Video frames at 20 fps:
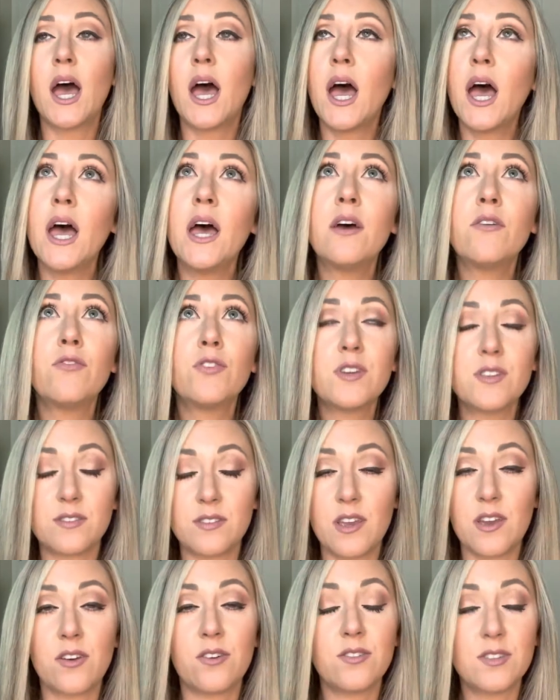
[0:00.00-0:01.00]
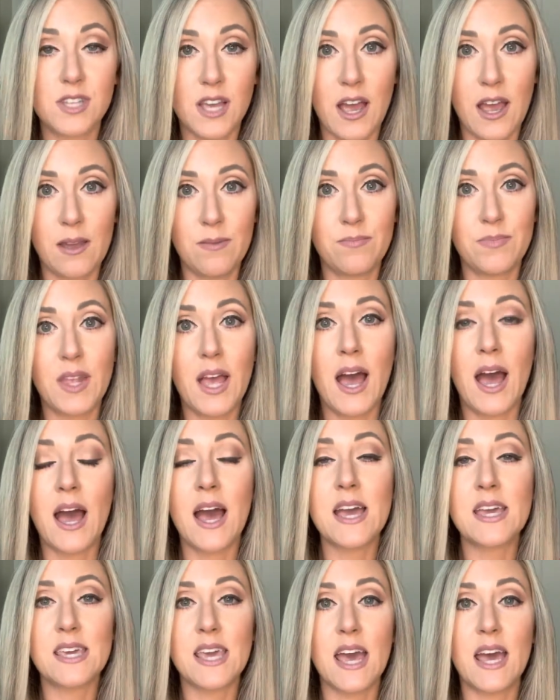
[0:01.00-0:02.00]
every single time
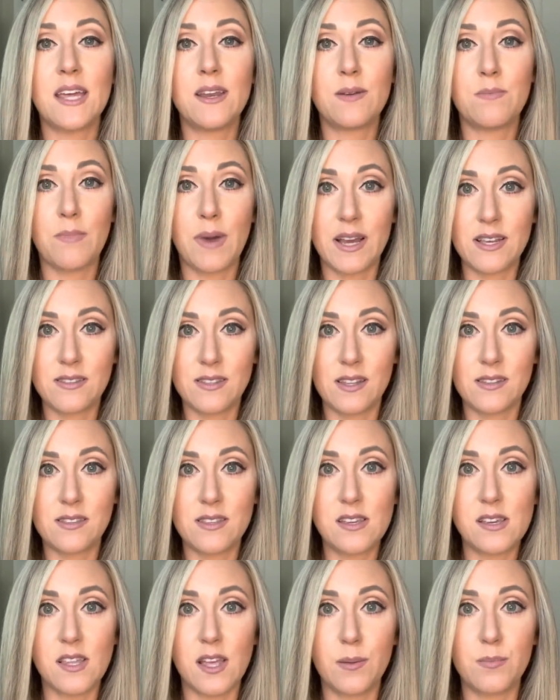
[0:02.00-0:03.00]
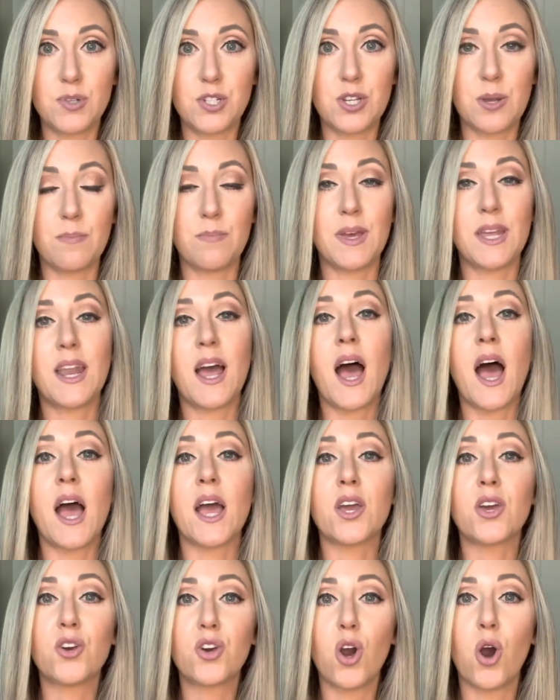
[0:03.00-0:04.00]
I get my Scentsy Club shipment,
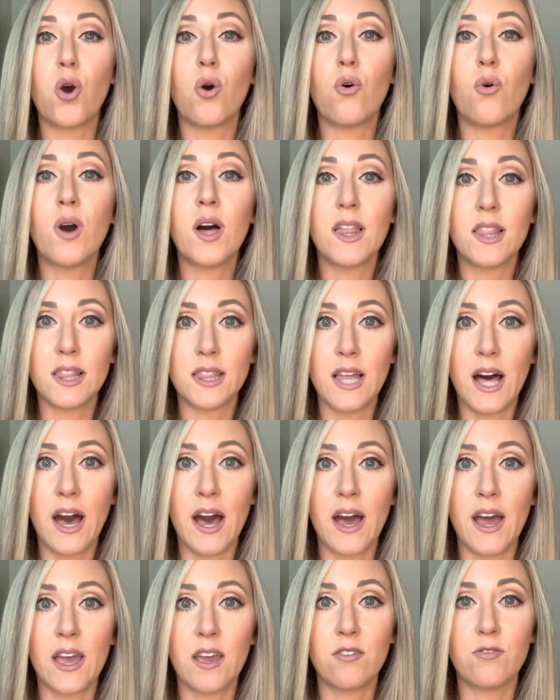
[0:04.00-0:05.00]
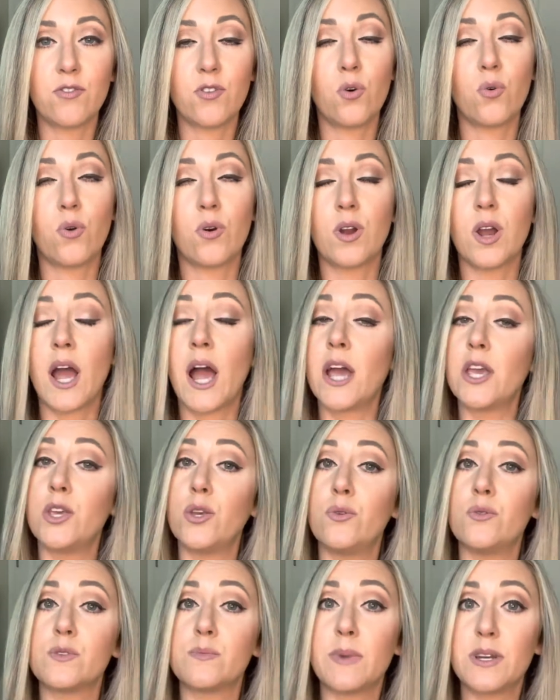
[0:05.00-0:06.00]
I go live or I
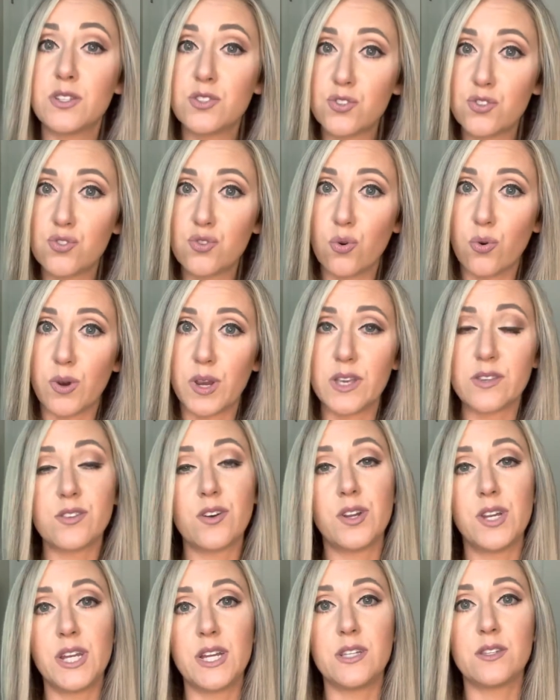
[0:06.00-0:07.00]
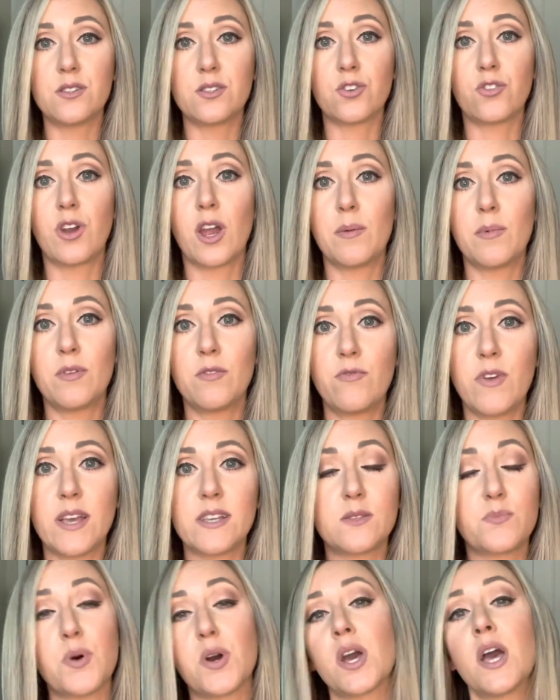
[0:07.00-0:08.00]
use my stories on Instagram and
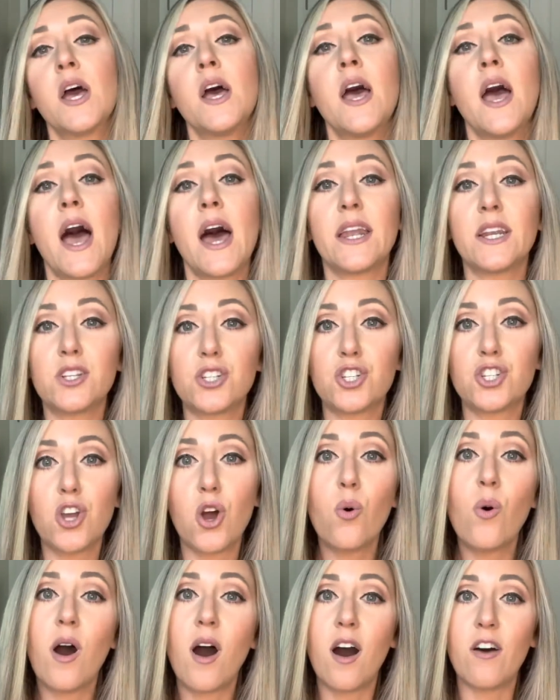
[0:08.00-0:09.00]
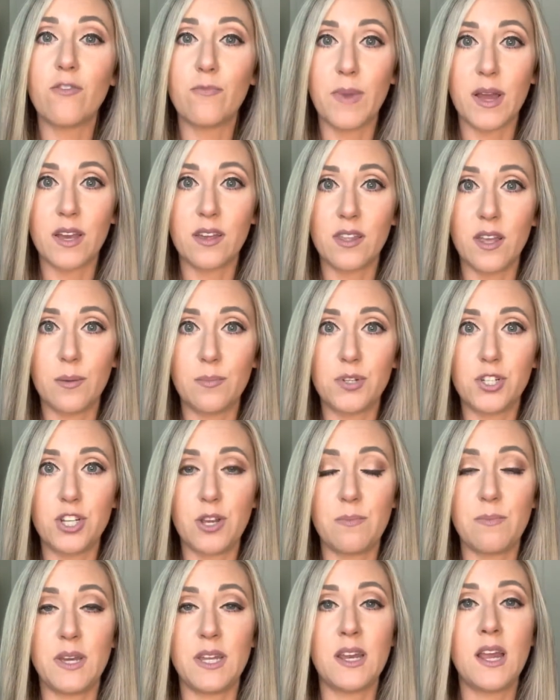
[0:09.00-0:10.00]
Facebook and I show off my Club
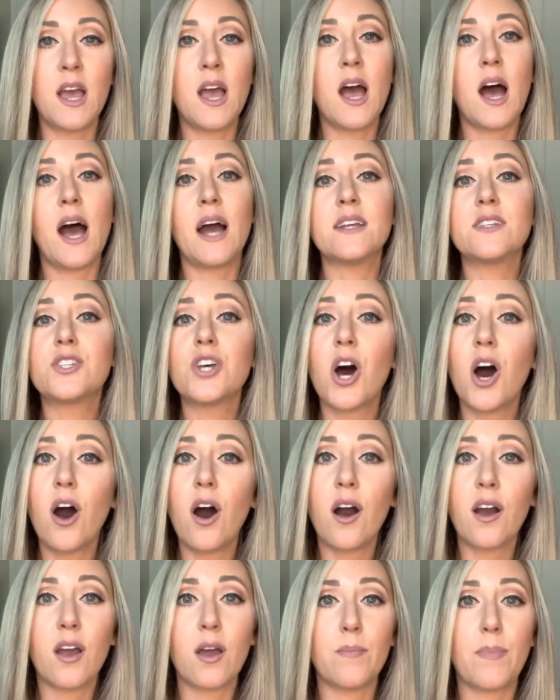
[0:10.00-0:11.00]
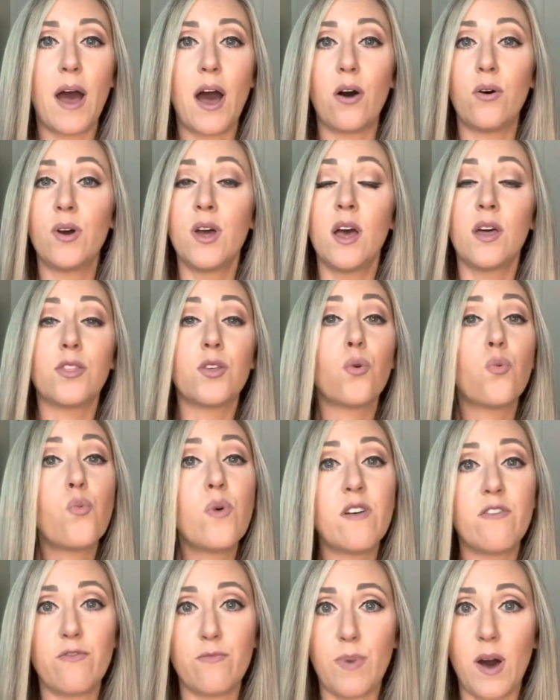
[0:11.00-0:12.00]
shipment. I talk about the
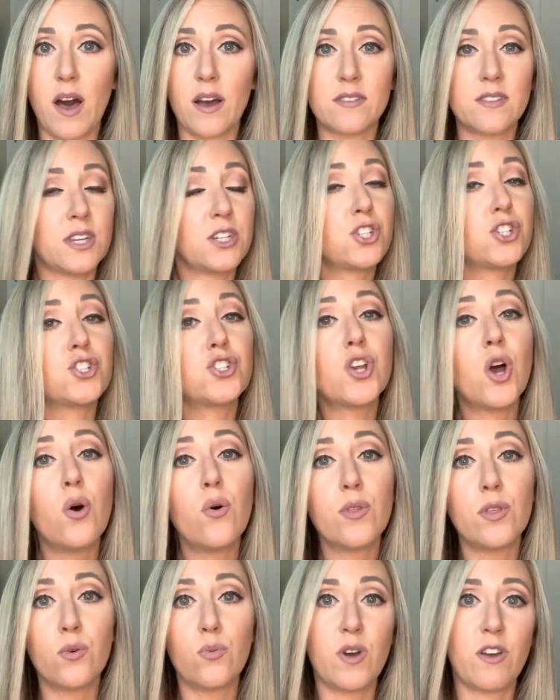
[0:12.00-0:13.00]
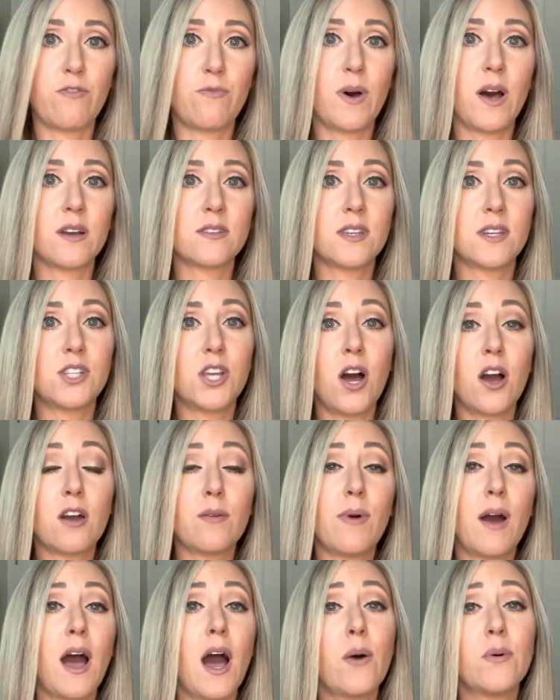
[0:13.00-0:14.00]
whiff box. I show the whiff box. I talk
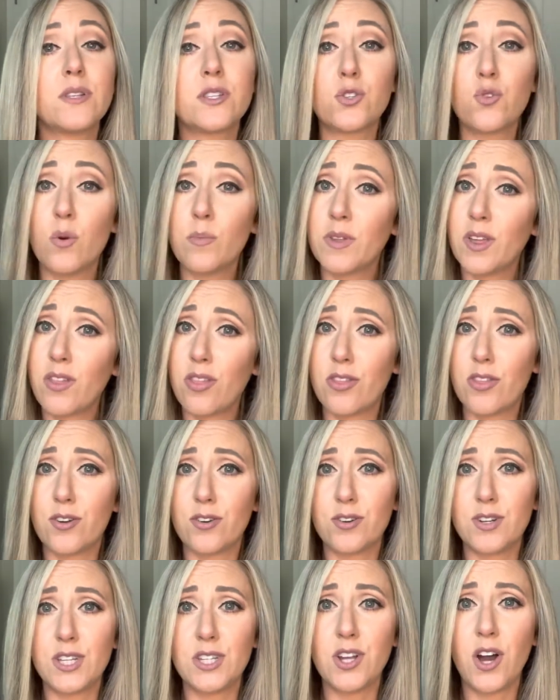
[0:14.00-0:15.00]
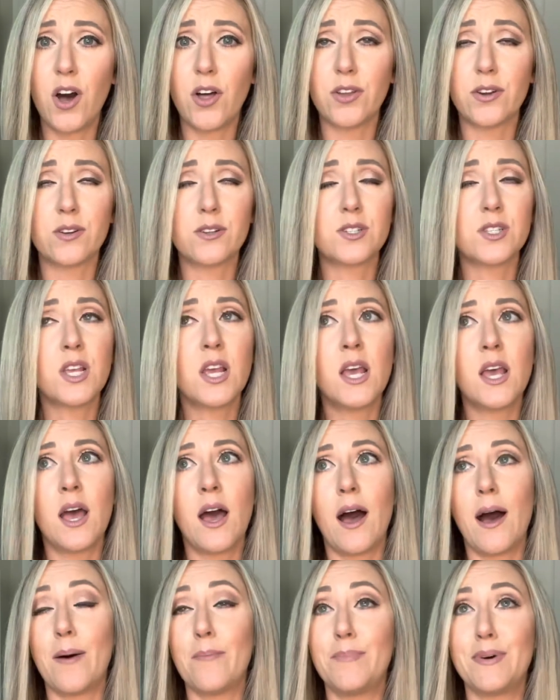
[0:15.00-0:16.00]
about how it's normally $30,
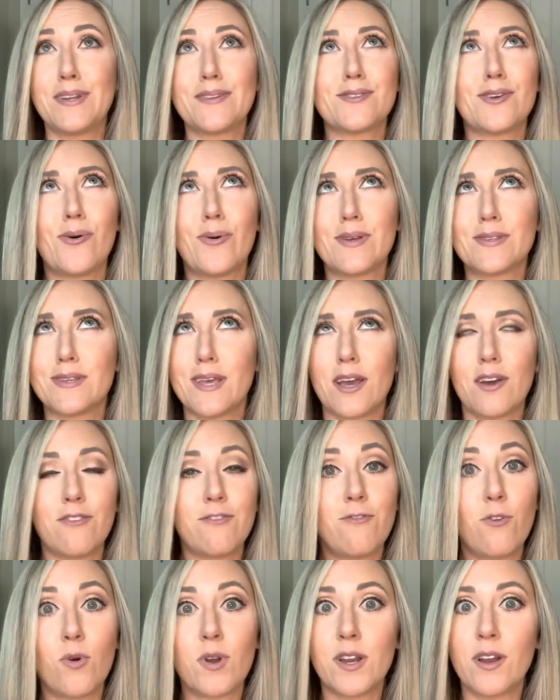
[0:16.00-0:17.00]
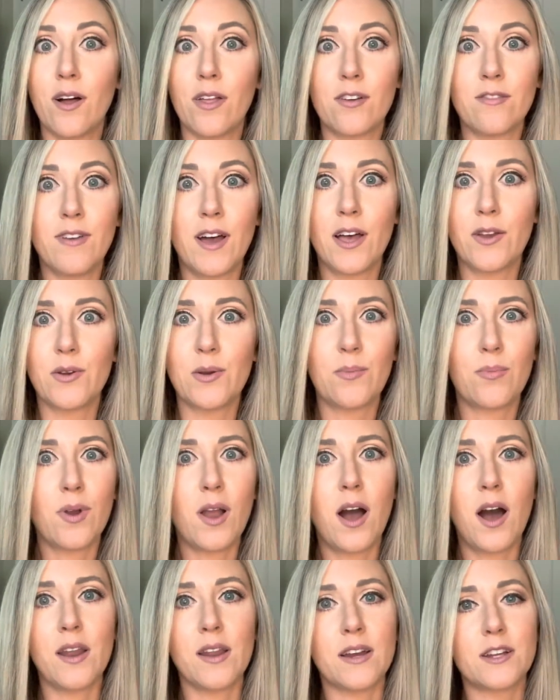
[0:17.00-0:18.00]
but it's always like a $40 value in
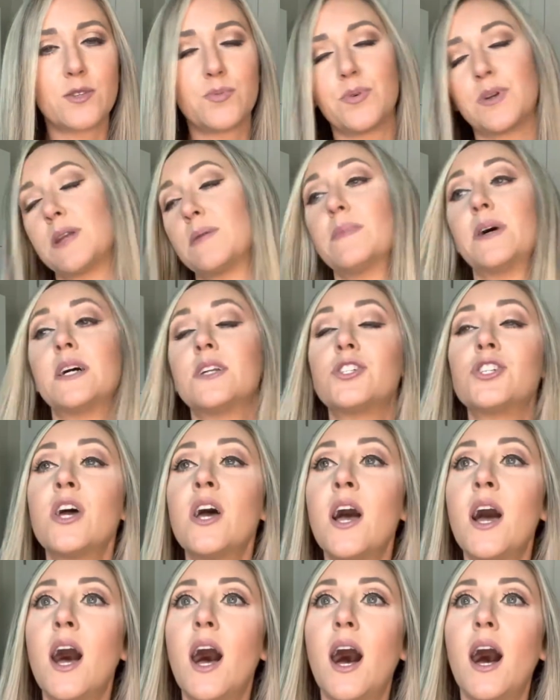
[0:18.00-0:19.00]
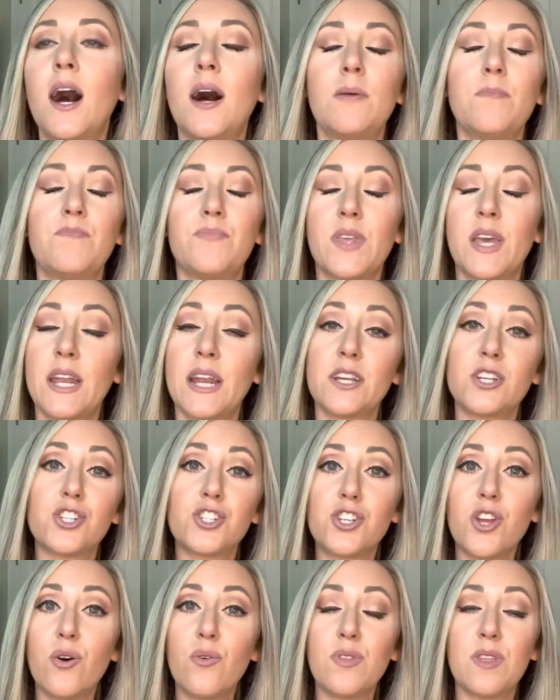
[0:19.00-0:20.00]
product pretty much. And I
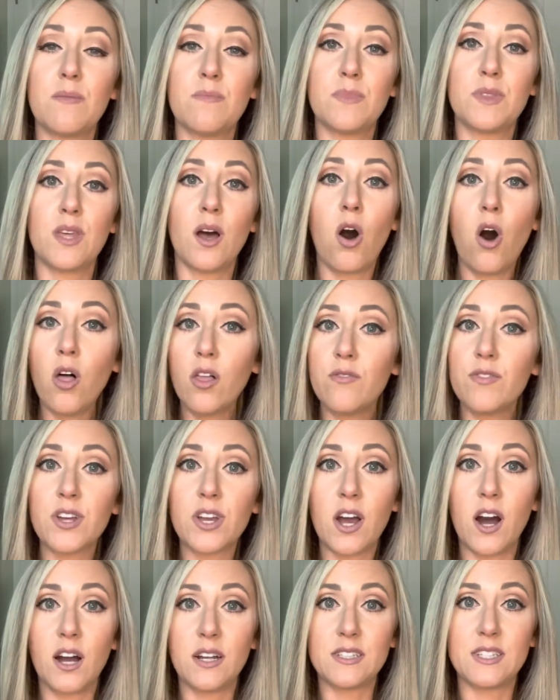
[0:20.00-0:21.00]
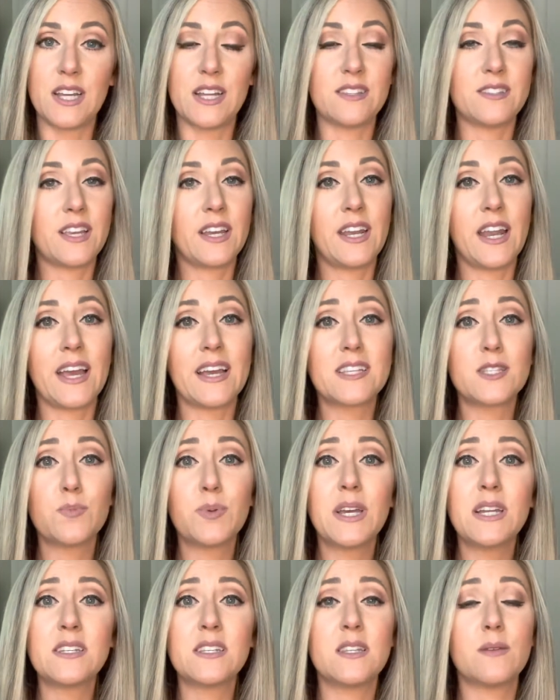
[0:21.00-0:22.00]
show them all of the contents and I
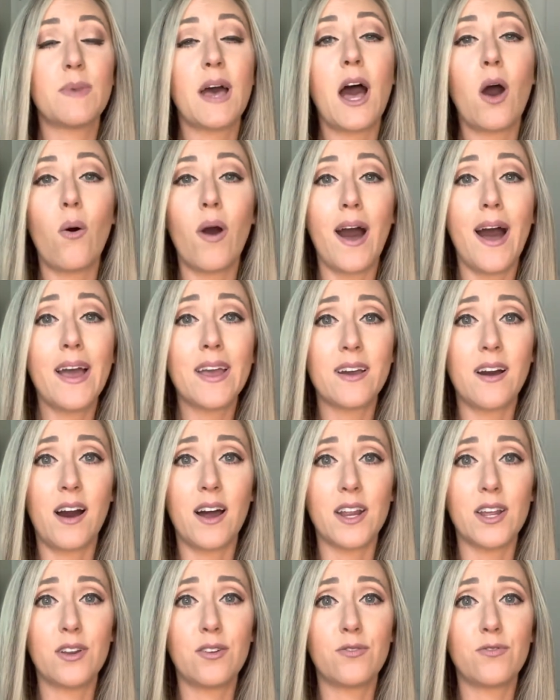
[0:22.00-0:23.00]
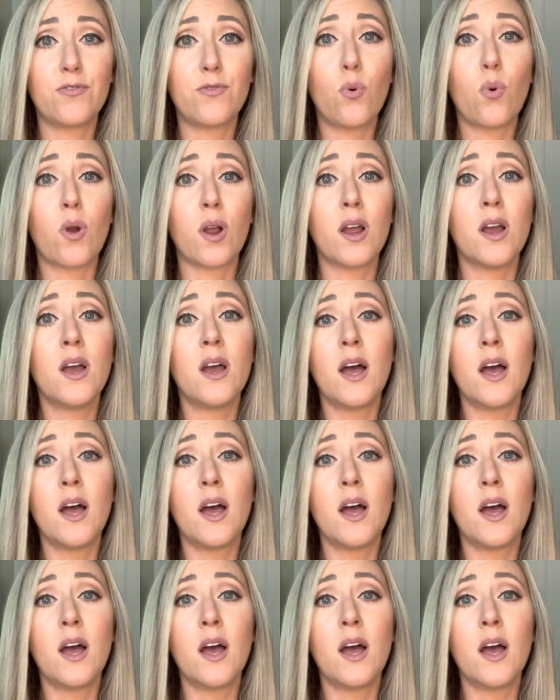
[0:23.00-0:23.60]
explain to them how I got it for